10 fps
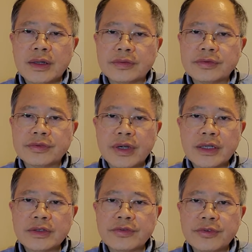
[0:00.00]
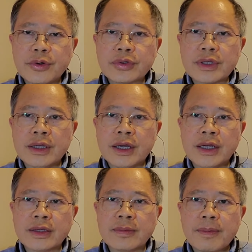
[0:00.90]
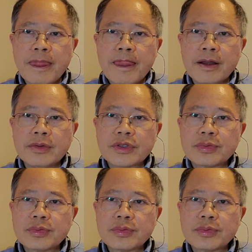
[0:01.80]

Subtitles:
friends, and folks alike, and was